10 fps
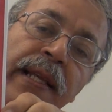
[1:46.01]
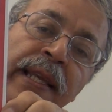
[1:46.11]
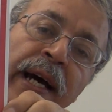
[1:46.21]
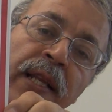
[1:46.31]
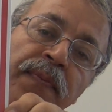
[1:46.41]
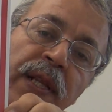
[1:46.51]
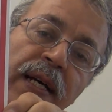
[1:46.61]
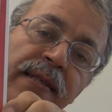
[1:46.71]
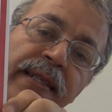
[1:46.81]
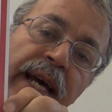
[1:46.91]
9
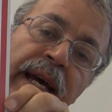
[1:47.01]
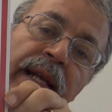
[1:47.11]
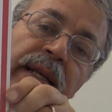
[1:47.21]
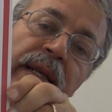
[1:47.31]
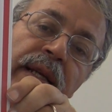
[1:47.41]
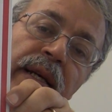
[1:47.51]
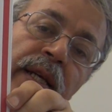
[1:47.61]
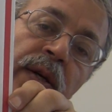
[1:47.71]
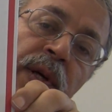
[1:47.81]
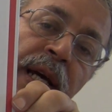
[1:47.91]
plus 10,
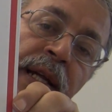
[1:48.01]
you will